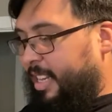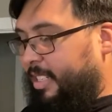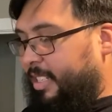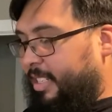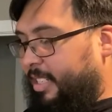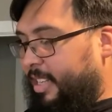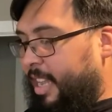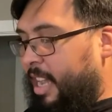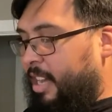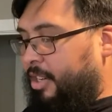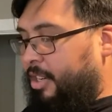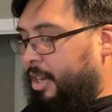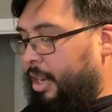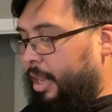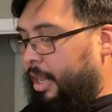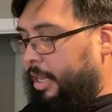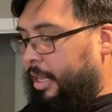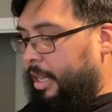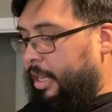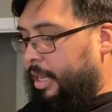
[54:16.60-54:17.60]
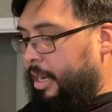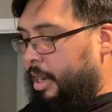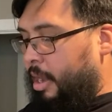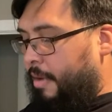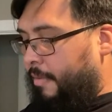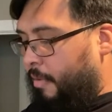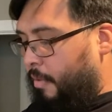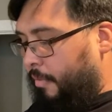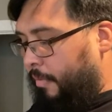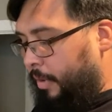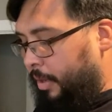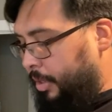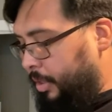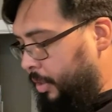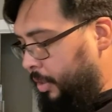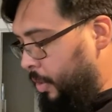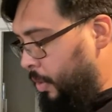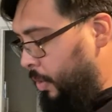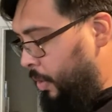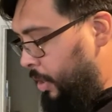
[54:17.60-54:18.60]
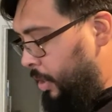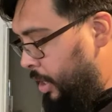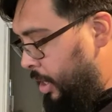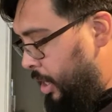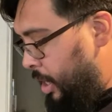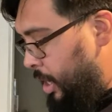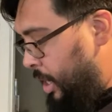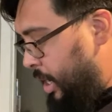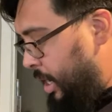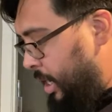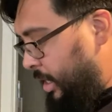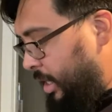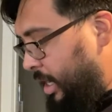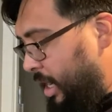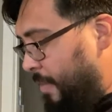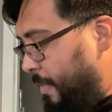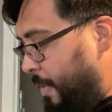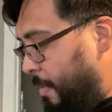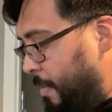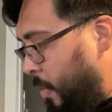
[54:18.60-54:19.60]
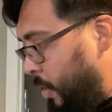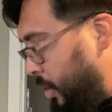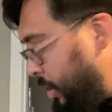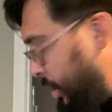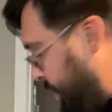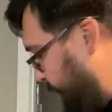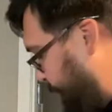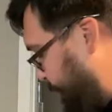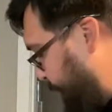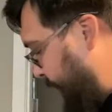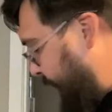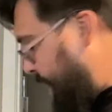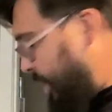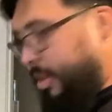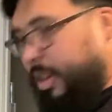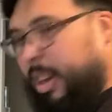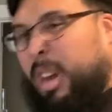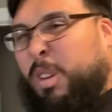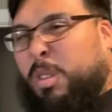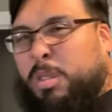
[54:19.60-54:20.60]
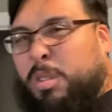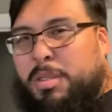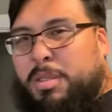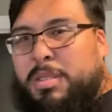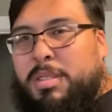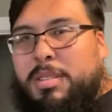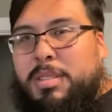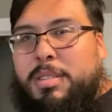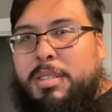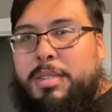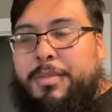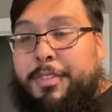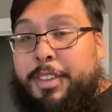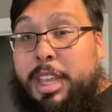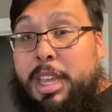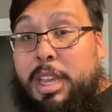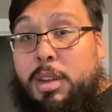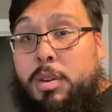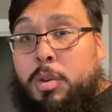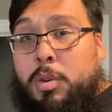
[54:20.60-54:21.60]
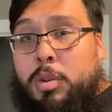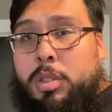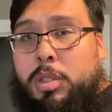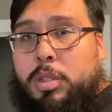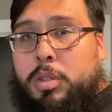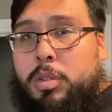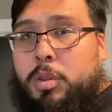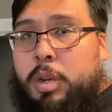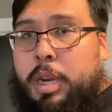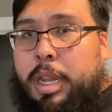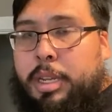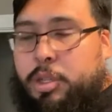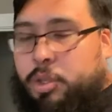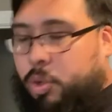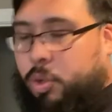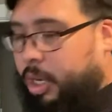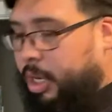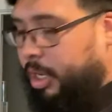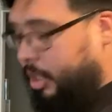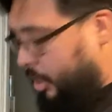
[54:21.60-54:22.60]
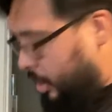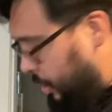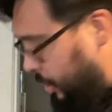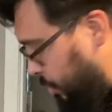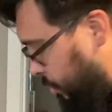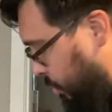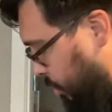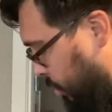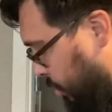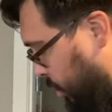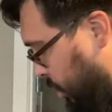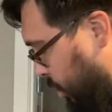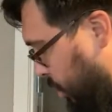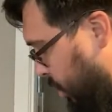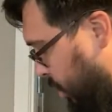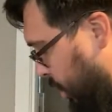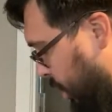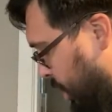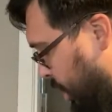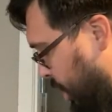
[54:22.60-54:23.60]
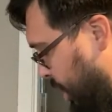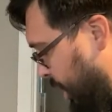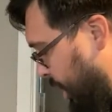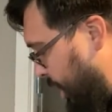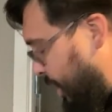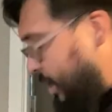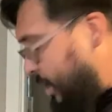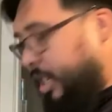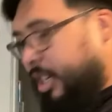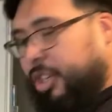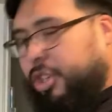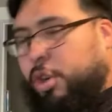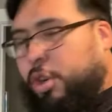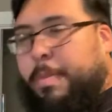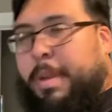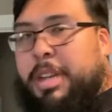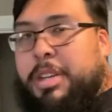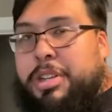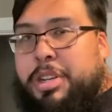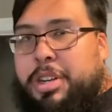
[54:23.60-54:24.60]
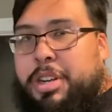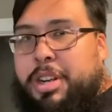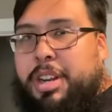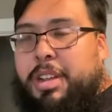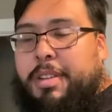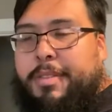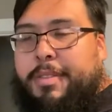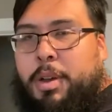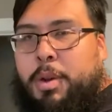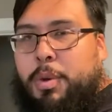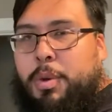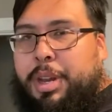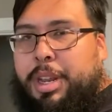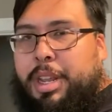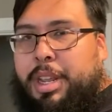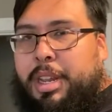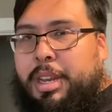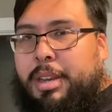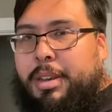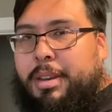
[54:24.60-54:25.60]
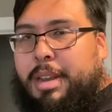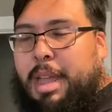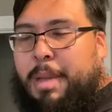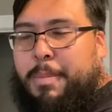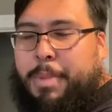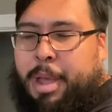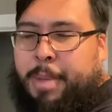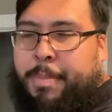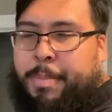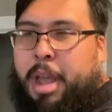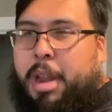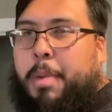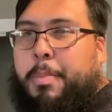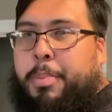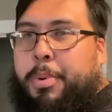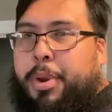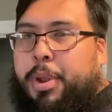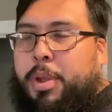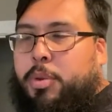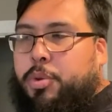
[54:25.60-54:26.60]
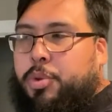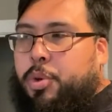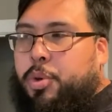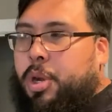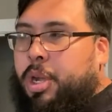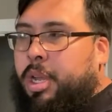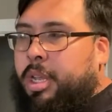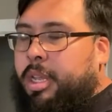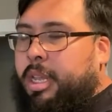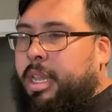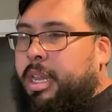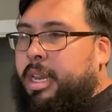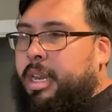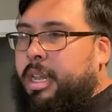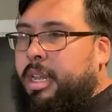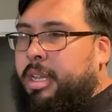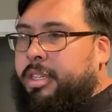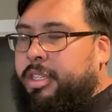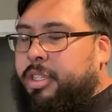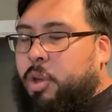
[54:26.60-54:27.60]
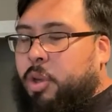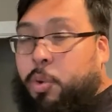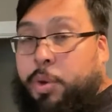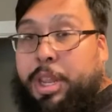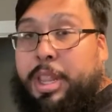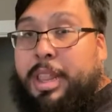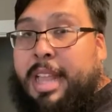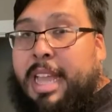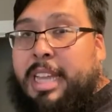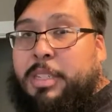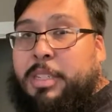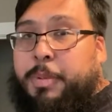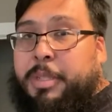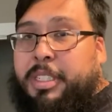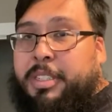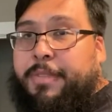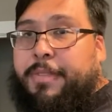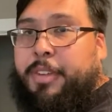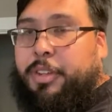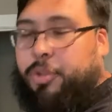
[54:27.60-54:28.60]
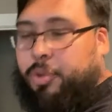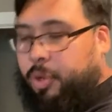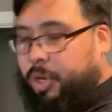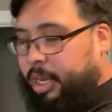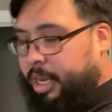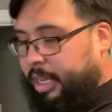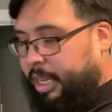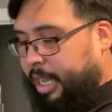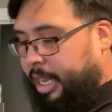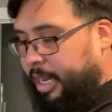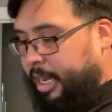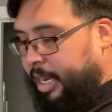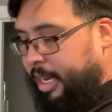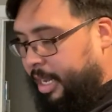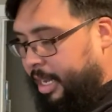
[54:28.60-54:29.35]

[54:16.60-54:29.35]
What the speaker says: actually kicking off hopefully soon. It's gonna be mostly based around vehicles or like trucks. I'm gonna show my journey of owning. I bought a pre-owned truck, and just owning that specific truck, and